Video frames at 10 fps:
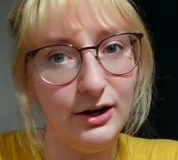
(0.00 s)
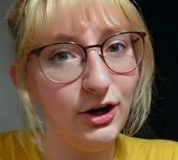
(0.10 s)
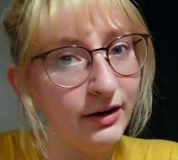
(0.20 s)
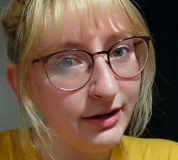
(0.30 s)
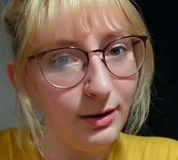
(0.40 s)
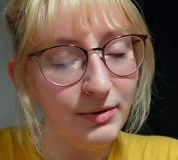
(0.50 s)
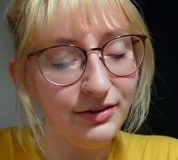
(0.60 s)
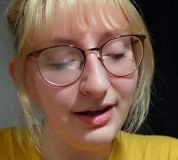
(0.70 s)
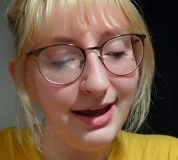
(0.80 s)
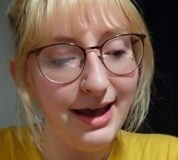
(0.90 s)
her and
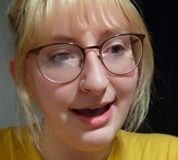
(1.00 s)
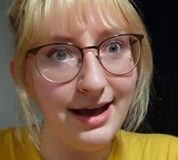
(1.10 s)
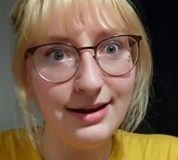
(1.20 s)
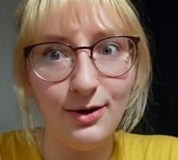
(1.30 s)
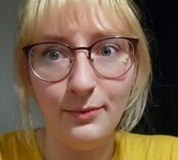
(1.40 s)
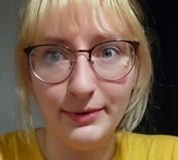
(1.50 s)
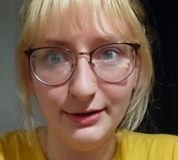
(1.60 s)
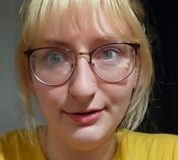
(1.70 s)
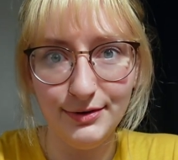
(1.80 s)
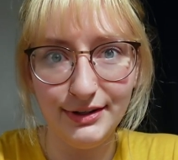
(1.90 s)
Carmilla had a
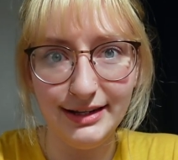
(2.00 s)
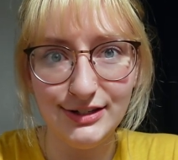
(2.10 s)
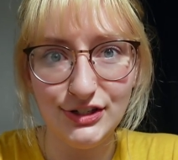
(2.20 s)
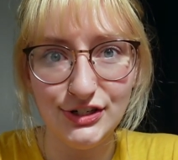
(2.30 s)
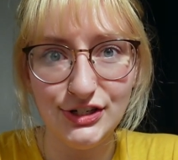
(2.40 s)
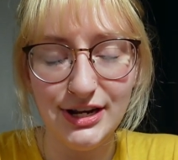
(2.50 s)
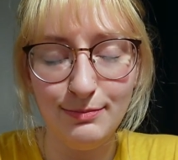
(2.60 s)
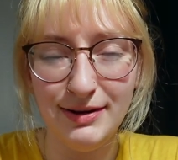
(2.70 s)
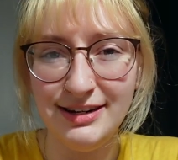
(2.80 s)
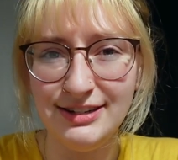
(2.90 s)
weird
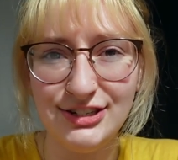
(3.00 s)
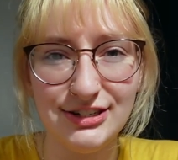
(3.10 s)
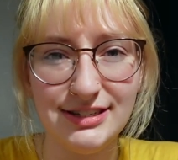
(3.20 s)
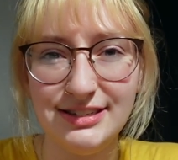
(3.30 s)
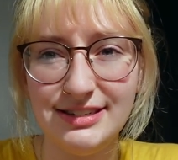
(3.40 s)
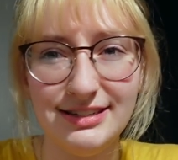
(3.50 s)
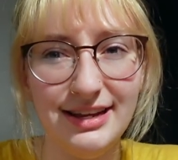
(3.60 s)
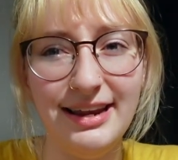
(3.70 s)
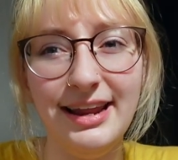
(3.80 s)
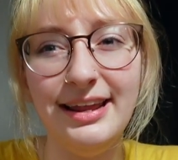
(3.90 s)
relationship and it just
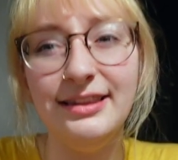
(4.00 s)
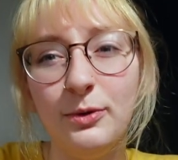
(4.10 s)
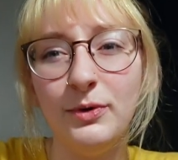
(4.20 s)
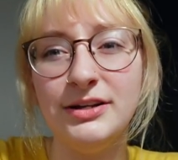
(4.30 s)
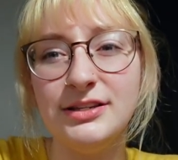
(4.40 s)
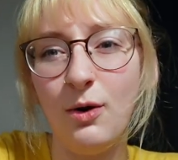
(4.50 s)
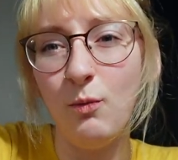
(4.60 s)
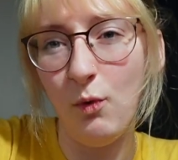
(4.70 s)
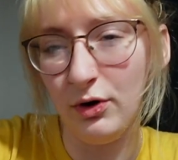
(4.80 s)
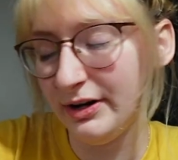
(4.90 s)
and and there was a
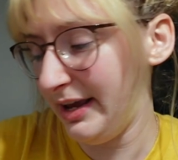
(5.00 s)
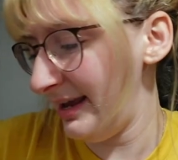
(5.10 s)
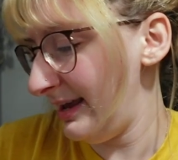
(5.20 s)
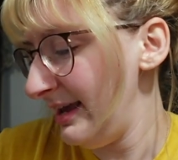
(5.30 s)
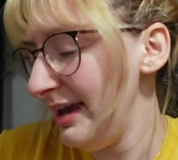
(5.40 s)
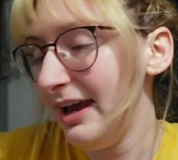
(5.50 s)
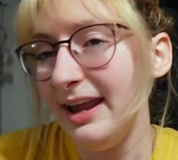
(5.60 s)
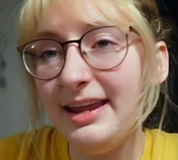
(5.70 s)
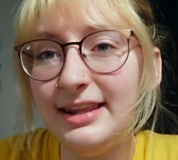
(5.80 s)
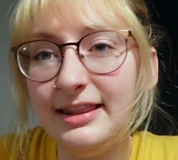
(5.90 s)
warning
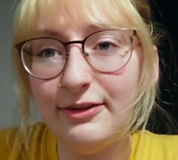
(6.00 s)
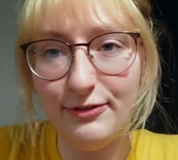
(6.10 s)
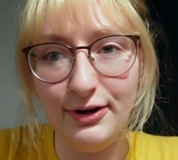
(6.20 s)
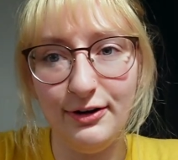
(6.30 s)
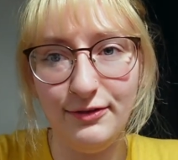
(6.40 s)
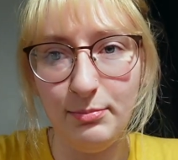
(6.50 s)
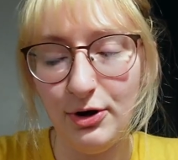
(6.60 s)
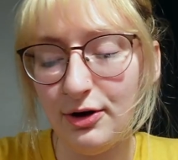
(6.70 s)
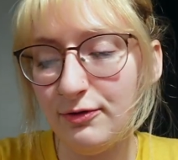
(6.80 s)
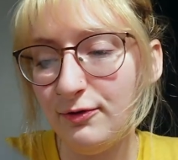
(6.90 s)
in the front of the
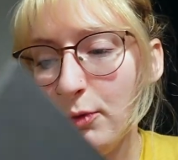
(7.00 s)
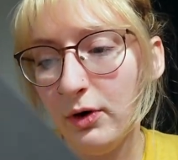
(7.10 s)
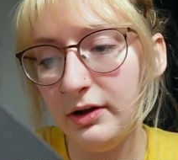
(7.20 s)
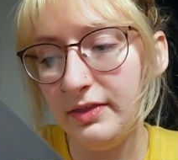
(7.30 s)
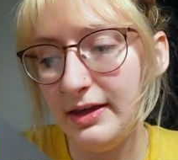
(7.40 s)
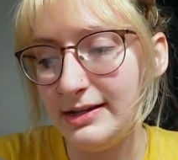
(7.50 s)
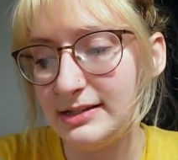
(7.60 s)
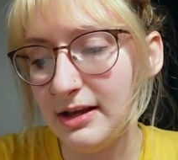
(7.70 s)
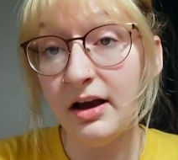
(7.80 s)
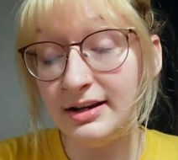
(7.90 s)
book for
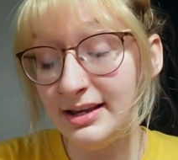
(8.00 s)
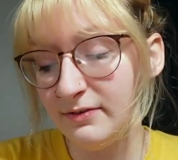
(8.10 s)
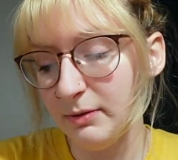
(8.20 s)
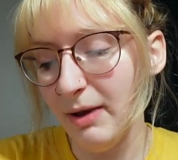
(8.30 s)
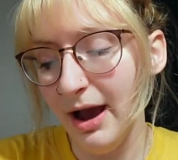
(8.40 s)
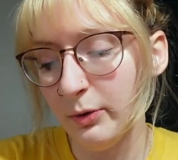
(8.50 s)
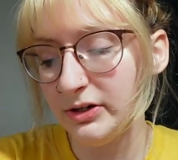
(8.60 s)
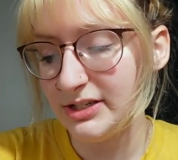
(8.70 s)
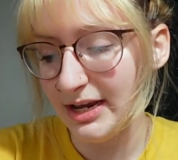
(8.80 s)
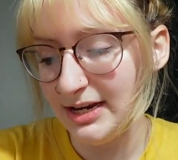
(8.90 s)
this uneven
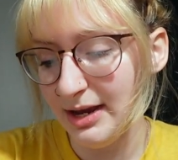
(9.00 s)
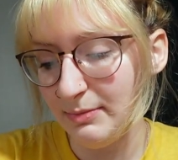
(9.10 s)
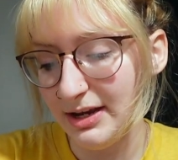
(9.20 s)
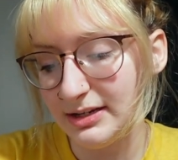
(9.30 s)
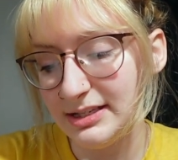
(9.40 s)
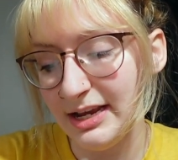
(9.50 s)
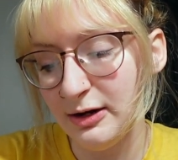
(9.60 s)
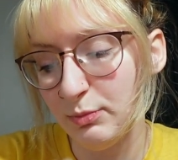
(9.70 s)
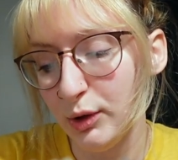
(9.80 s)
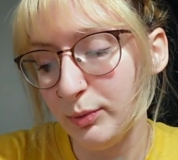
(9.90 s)
power dynamics,
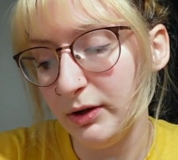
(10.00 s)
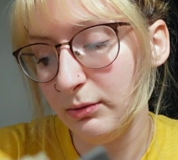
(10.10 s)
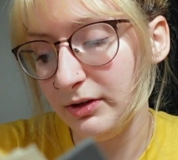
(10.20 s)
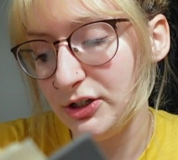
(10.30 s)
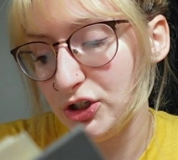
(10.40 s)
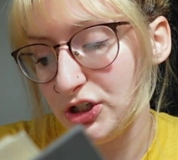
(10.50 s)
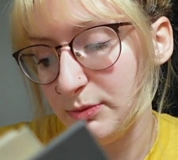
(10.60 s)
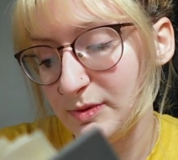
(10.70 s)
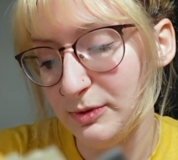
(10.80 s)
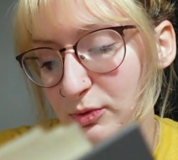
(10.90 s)
inappropriate
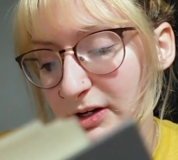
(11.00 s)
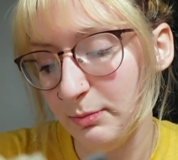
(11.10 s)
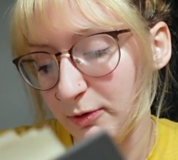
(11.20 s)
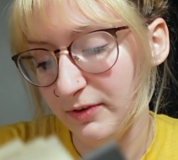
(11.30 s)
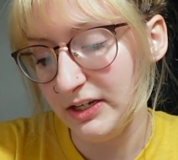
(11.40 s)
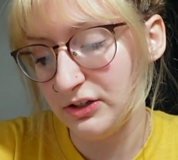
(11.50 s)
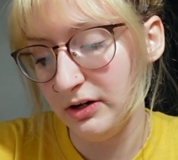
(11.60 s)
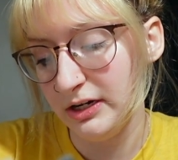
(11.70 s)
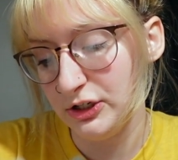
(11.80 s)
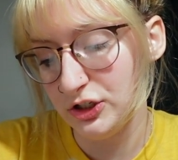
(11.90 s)
relationships between a professor
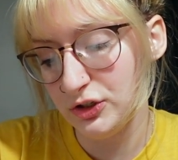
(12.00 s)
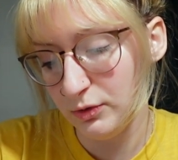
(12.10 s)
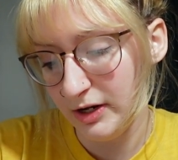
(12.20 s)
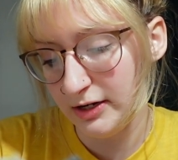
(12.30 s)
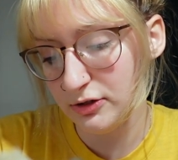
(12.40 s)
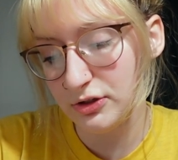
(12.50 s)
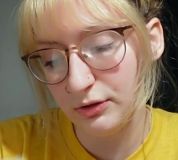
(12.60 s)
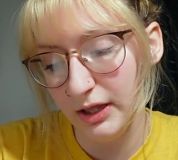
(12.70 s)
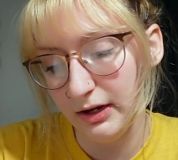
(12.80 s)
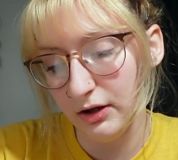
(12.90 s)
and a student. So
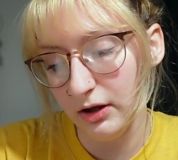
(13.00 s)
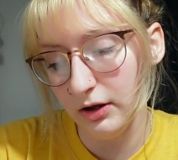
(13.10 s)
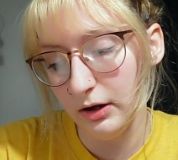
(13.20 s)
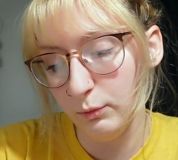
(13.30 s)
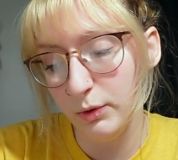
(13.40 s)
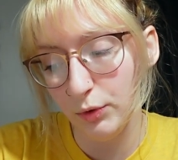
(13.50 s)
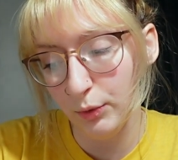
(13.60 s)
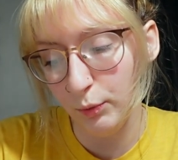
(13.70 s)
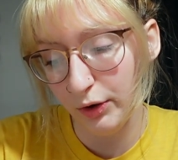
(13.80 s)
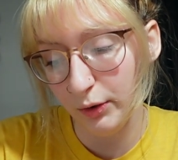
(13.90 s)
like we were
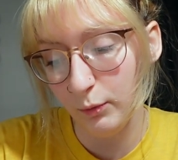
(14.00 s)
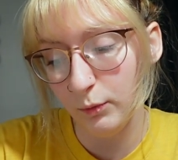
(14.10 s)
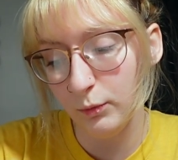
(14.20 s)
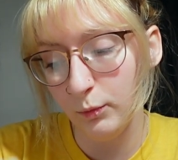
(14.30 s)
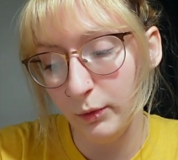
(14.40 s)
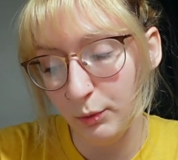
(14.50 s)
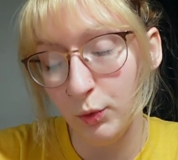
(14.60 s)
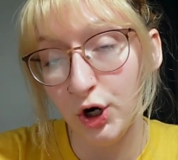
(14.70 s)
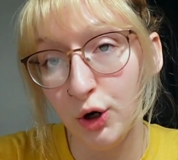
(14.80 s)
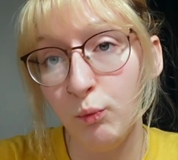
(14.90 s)
weren't we
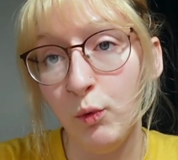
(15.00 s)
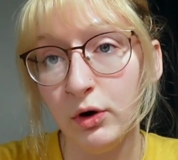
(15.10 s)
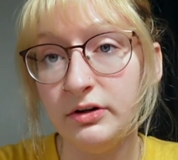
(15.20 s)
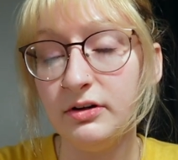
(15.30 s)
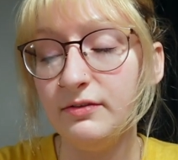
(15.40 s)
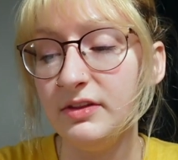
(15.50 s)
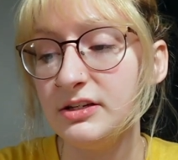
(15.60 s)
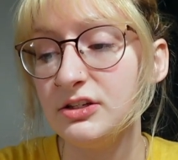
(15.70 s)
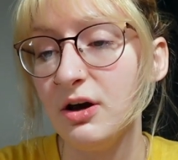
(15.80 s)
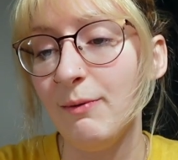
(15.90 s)
were warned of
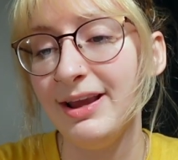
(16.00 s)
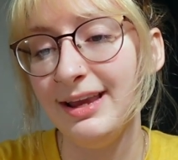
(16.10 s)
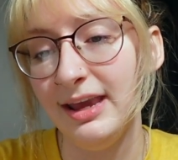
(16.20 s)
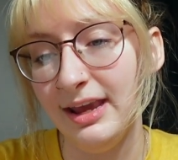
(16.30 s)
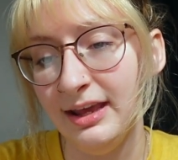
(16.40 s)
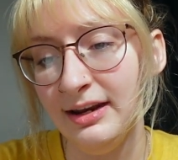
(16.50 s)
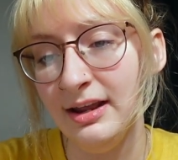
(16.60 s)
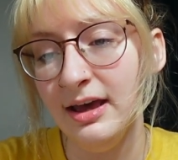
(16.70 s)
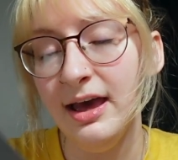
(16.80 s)
this going in.